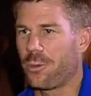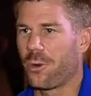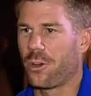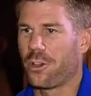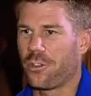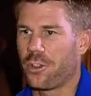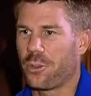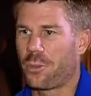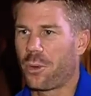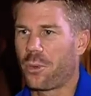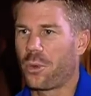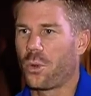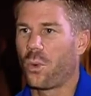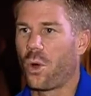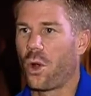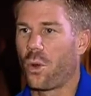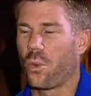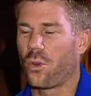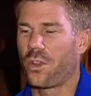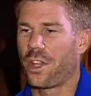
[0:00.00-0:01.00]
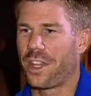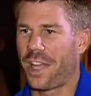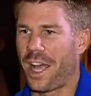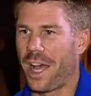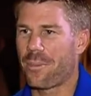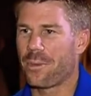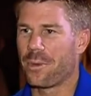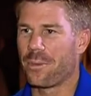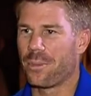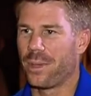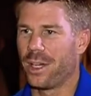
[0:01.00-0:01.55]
point of view, probably won't want that to happen.